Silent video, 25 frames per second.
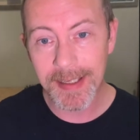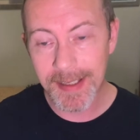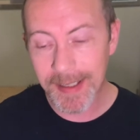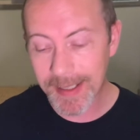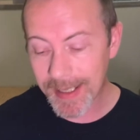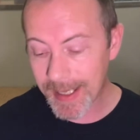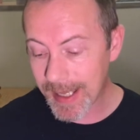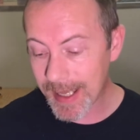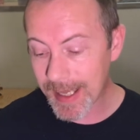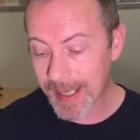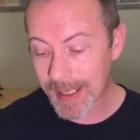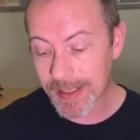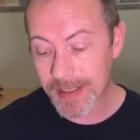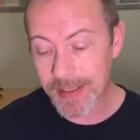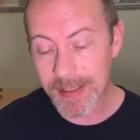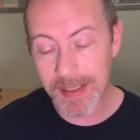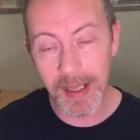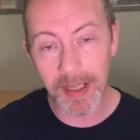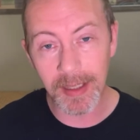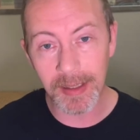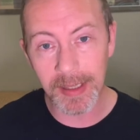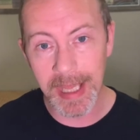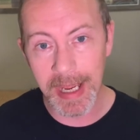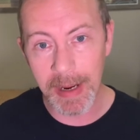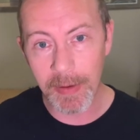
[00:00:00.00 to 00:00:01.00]
and
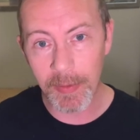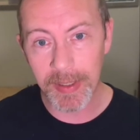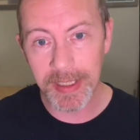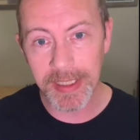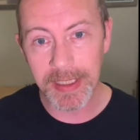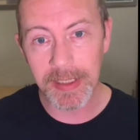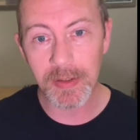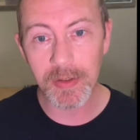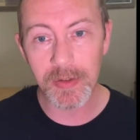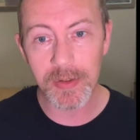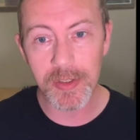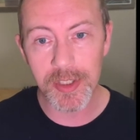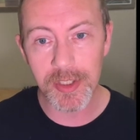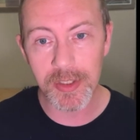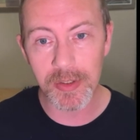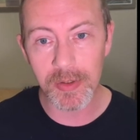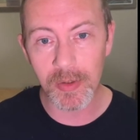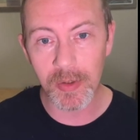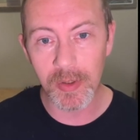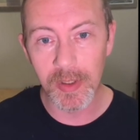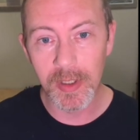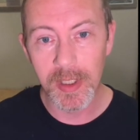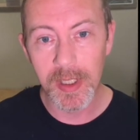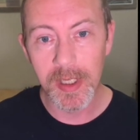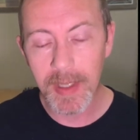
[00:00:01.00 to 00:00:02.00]
allowing you
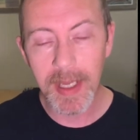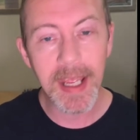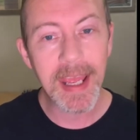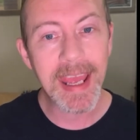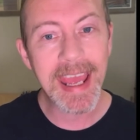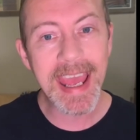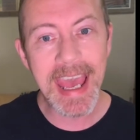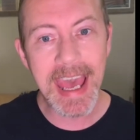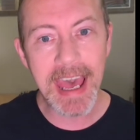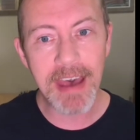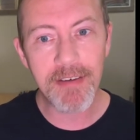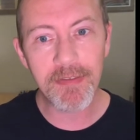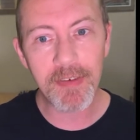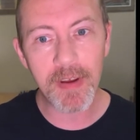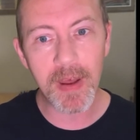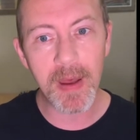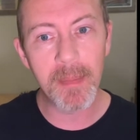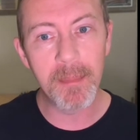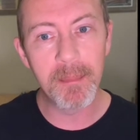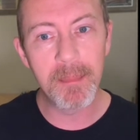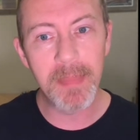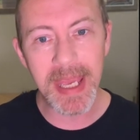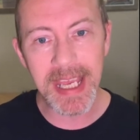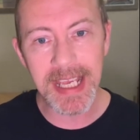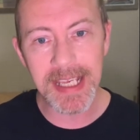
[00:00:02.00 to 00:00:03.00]
to have a
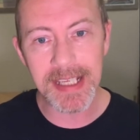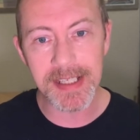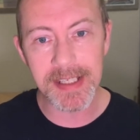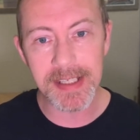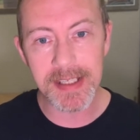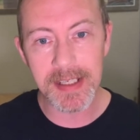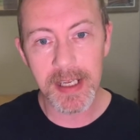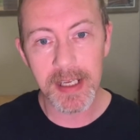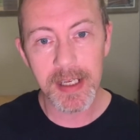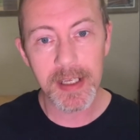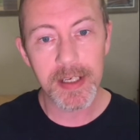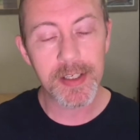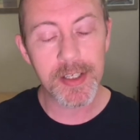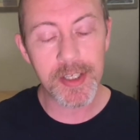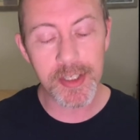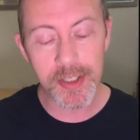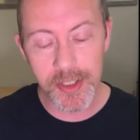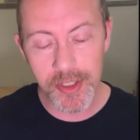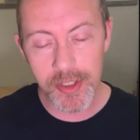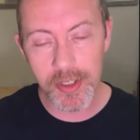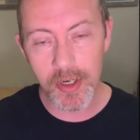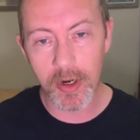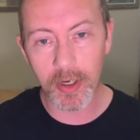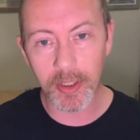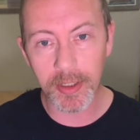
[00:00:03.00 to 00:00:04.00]
base to
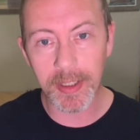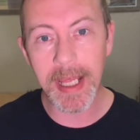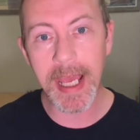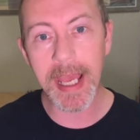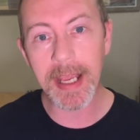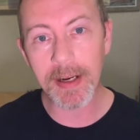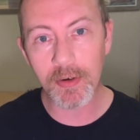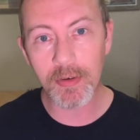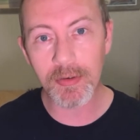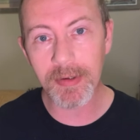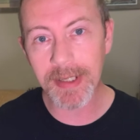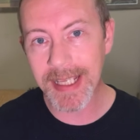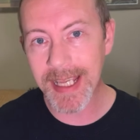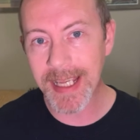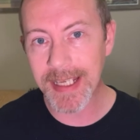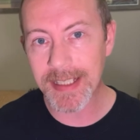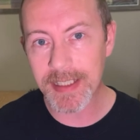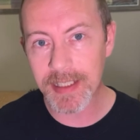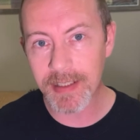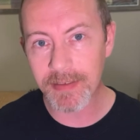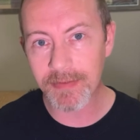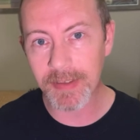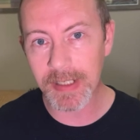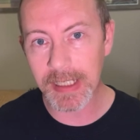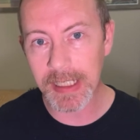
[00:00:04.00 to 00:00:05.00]
start that
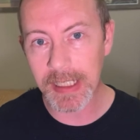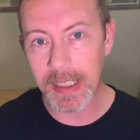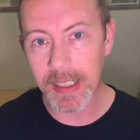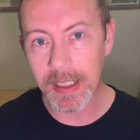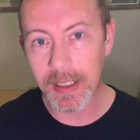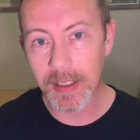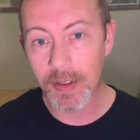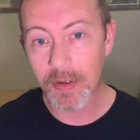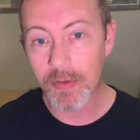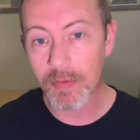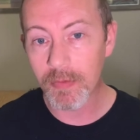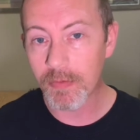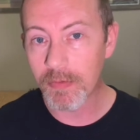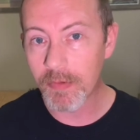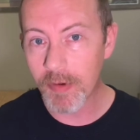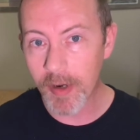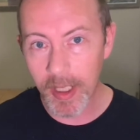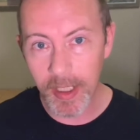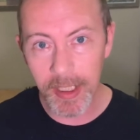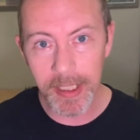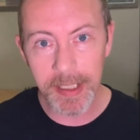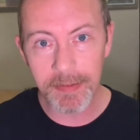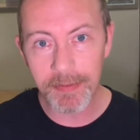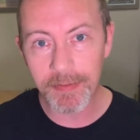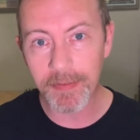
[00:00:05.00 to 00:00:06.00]
creativity
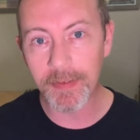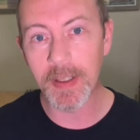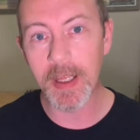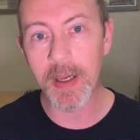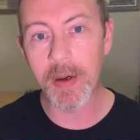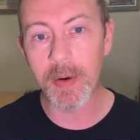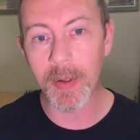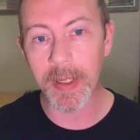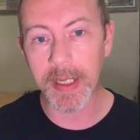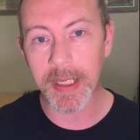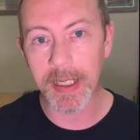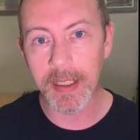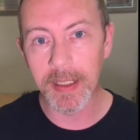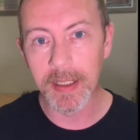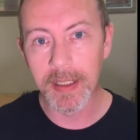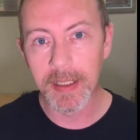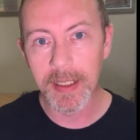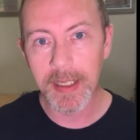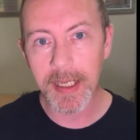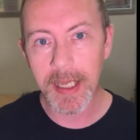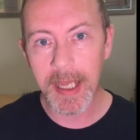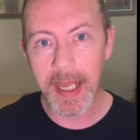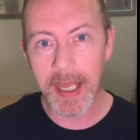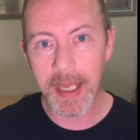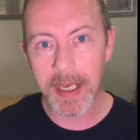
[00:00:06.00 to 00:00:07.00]
really flowing
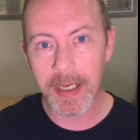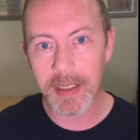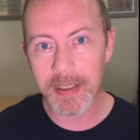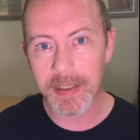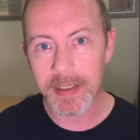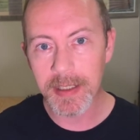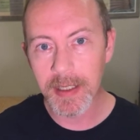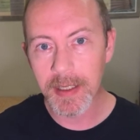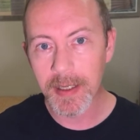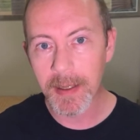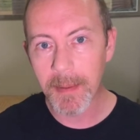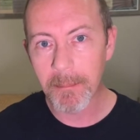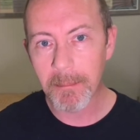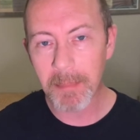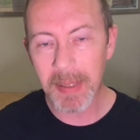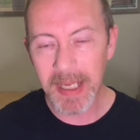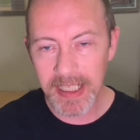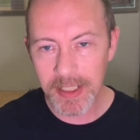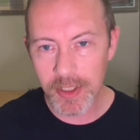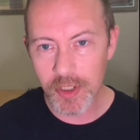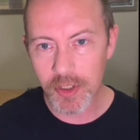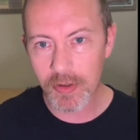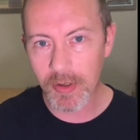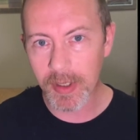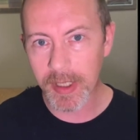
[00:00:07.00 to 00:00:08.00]
and
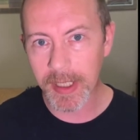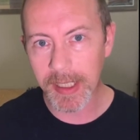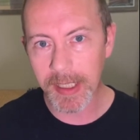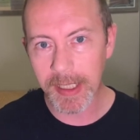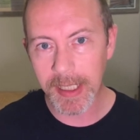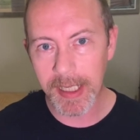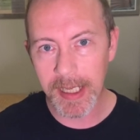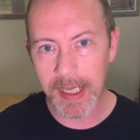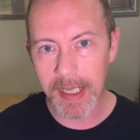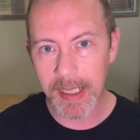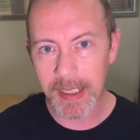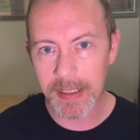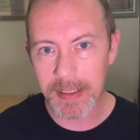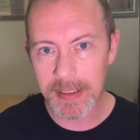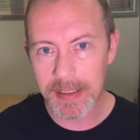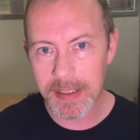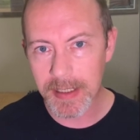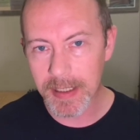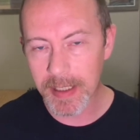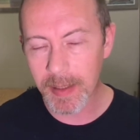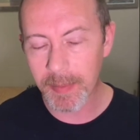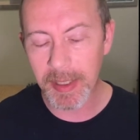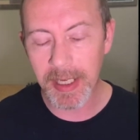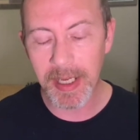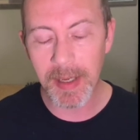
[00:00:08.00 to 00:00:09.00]
picturing and
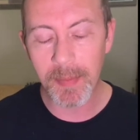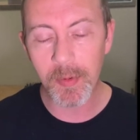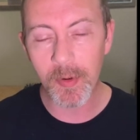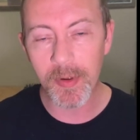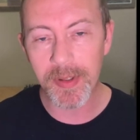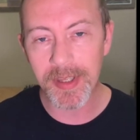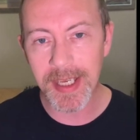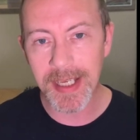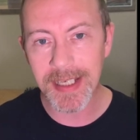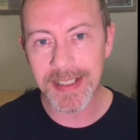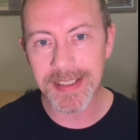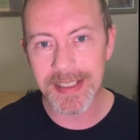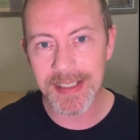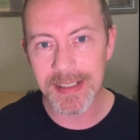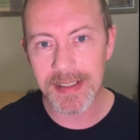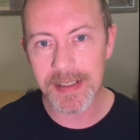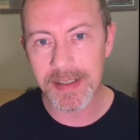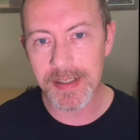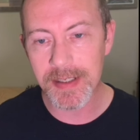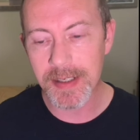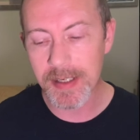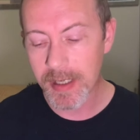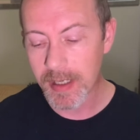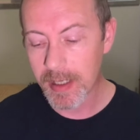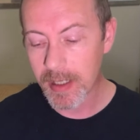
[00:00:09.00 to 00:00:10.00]
coming up with
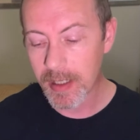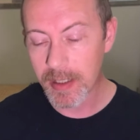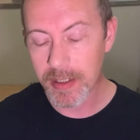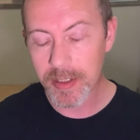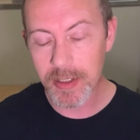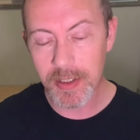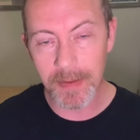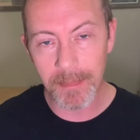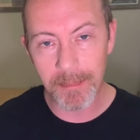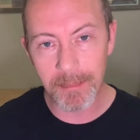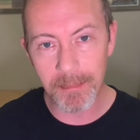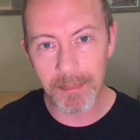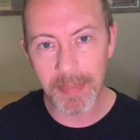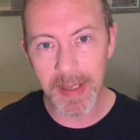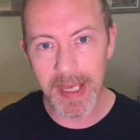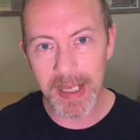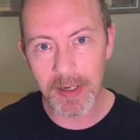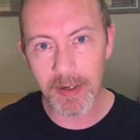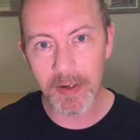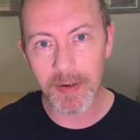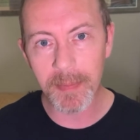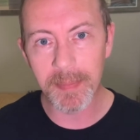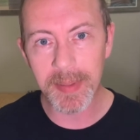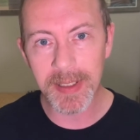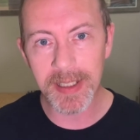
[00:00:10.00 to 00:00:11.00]
ideas to
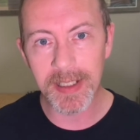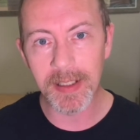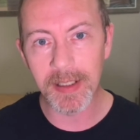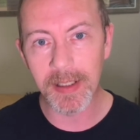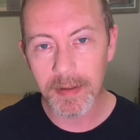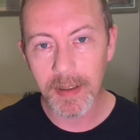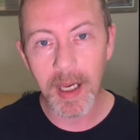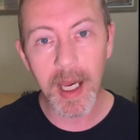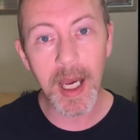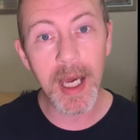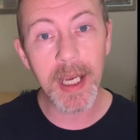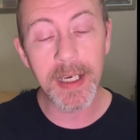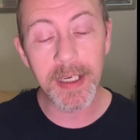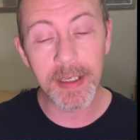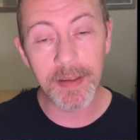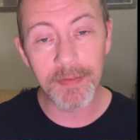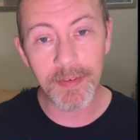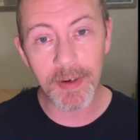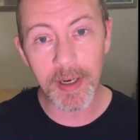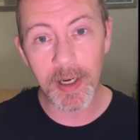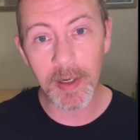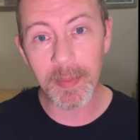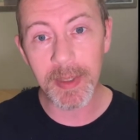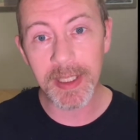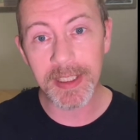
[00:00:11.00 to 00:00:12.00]
better build an
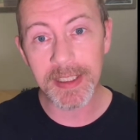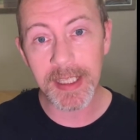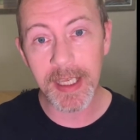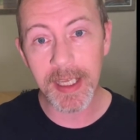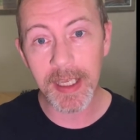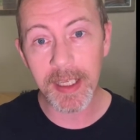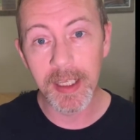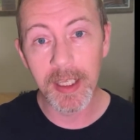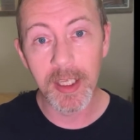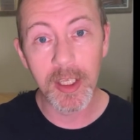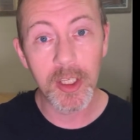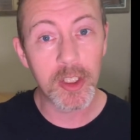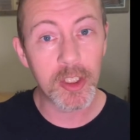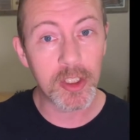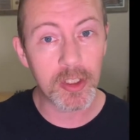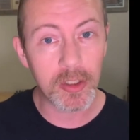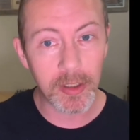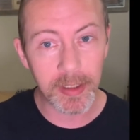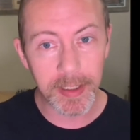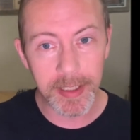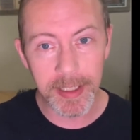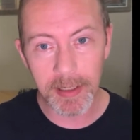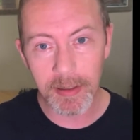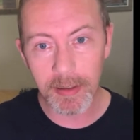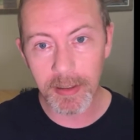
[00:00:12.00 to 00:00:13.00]
environment that your
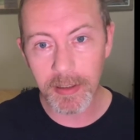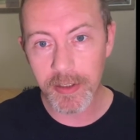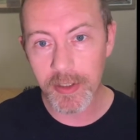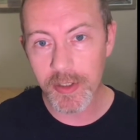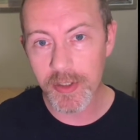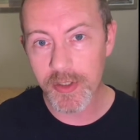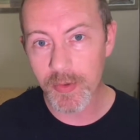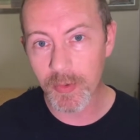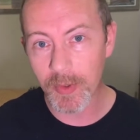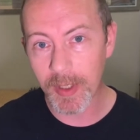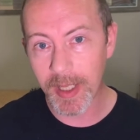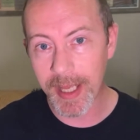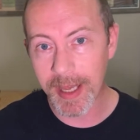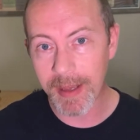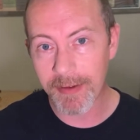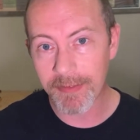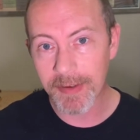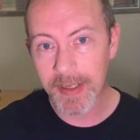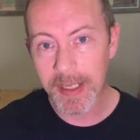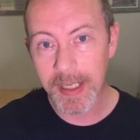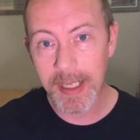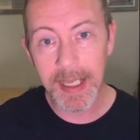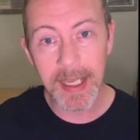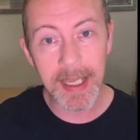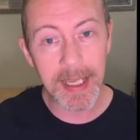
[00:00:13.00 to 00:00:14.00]
characters will have
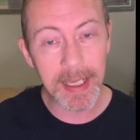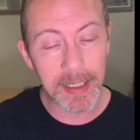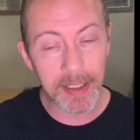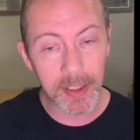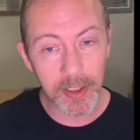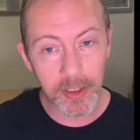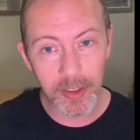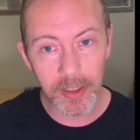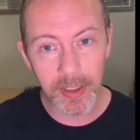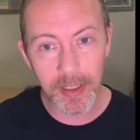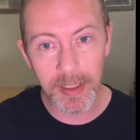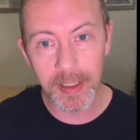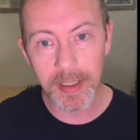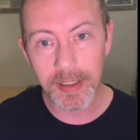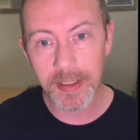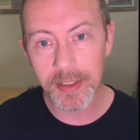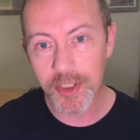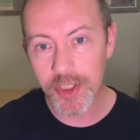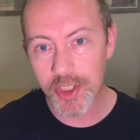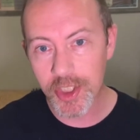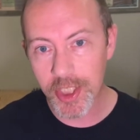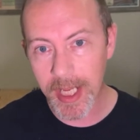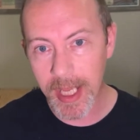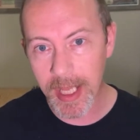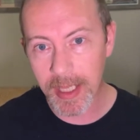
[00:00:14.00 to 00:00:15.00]
a good
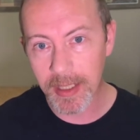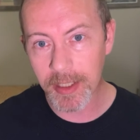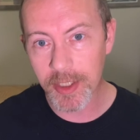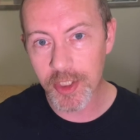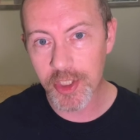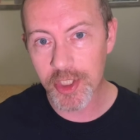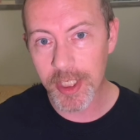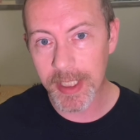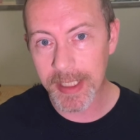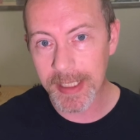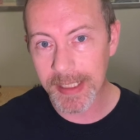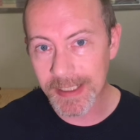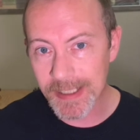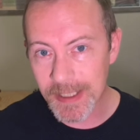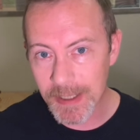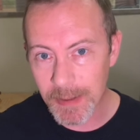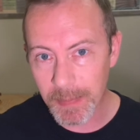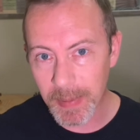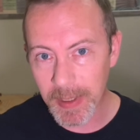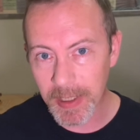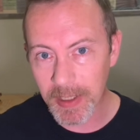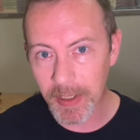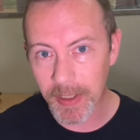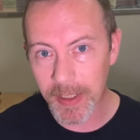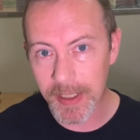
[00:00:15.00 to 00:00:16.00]
challenge
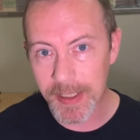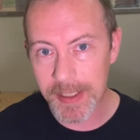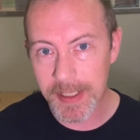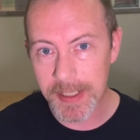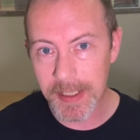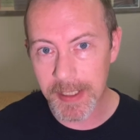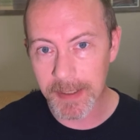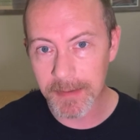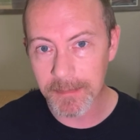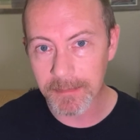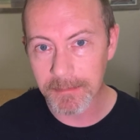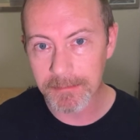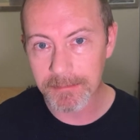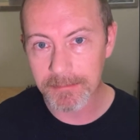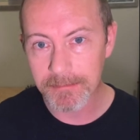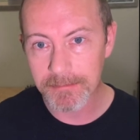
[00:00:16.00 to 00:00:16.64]
experience in,